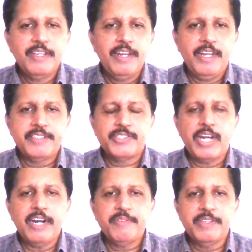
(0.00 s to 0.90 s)
Let's
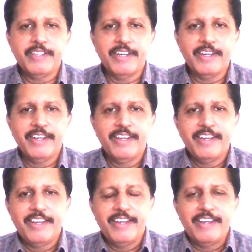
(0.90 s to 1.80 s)
start with the
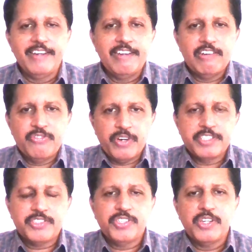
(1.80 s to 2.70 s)

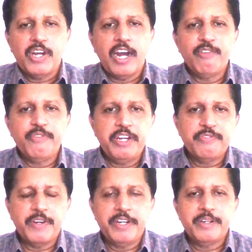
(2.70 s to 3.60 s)
first
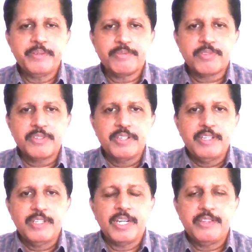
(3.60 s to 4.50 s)
unverified news
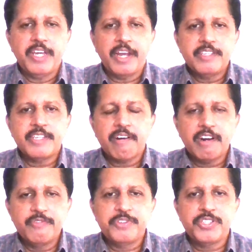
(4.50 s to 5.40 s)
that there is a
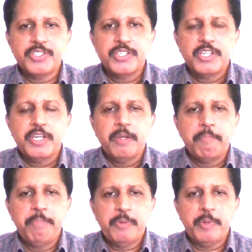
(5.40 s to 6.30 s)
rift
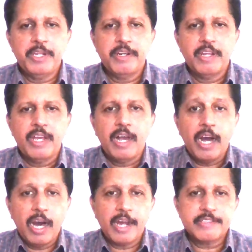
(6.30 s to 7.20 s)
between
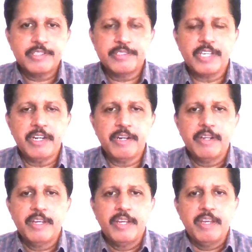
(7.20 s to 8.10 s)
RSS and
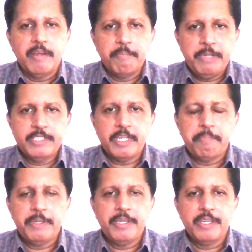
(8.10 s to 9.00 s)

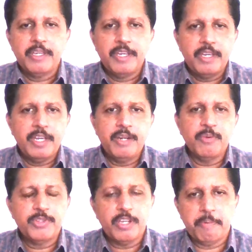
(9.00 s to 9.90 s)
BJP in
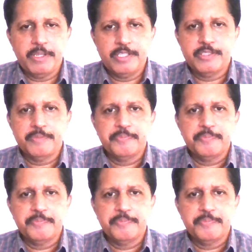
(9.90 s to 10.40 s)
Uttar Pradesh.